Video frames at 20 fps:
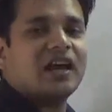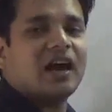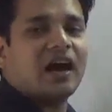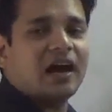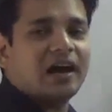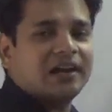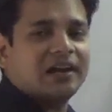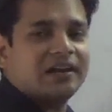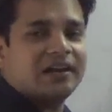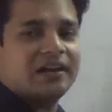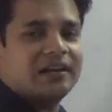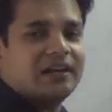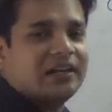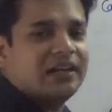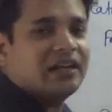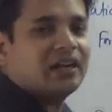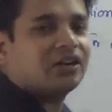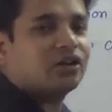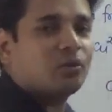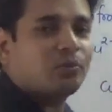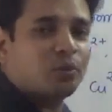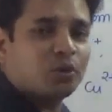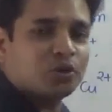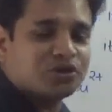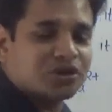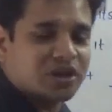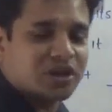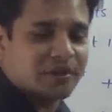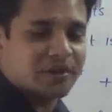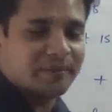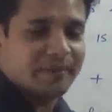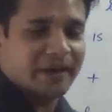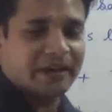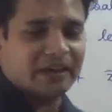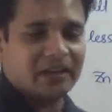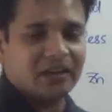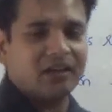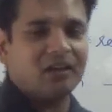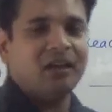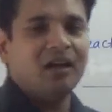a highly electropositive
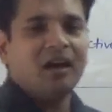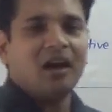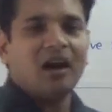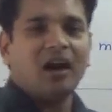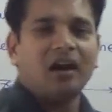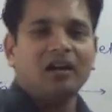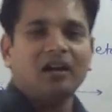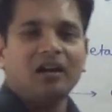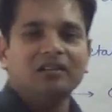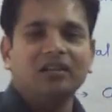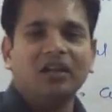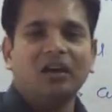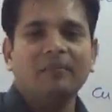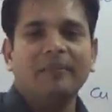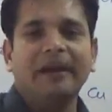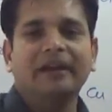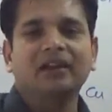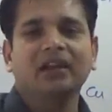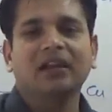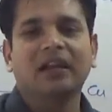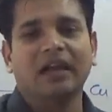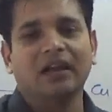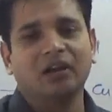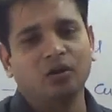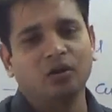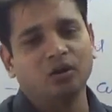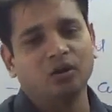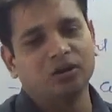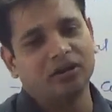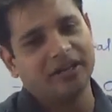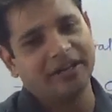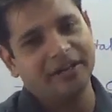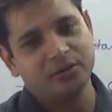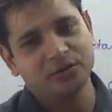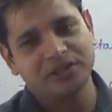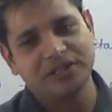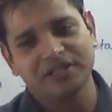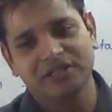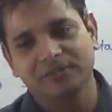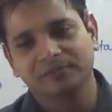metal. Other metal cannot
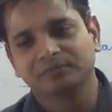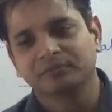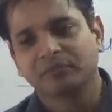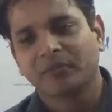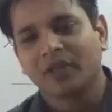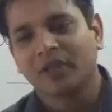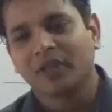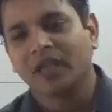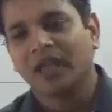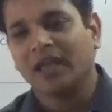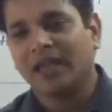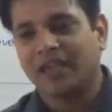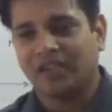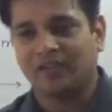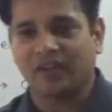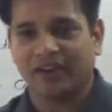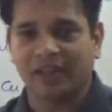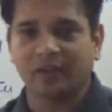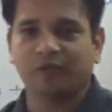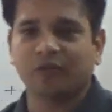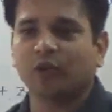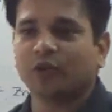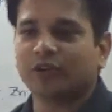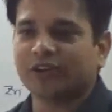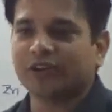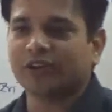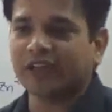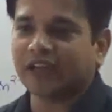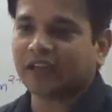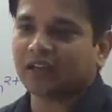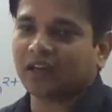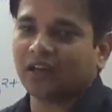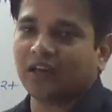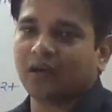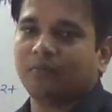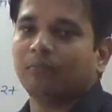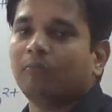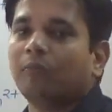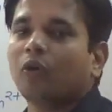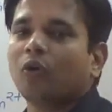reduce it. Even if you take
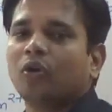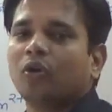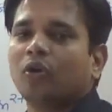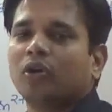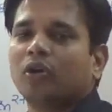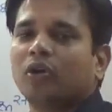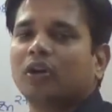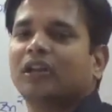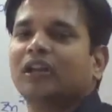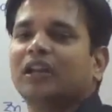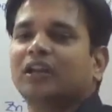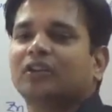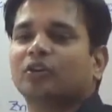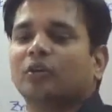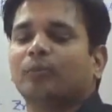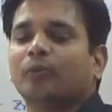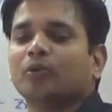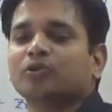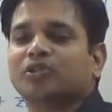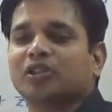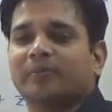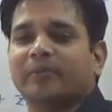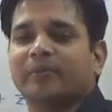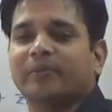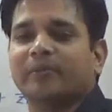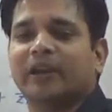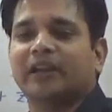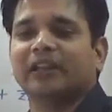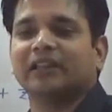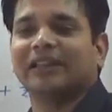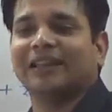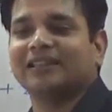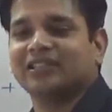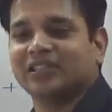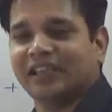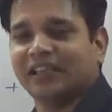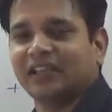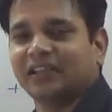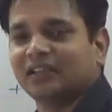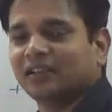a more electropositive metal than
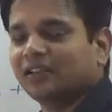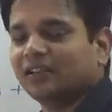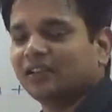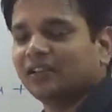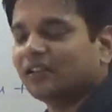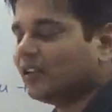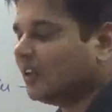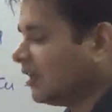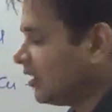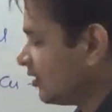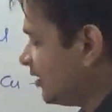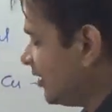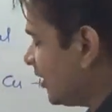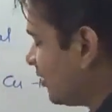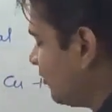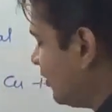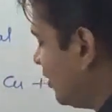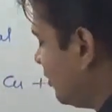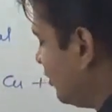zinc, there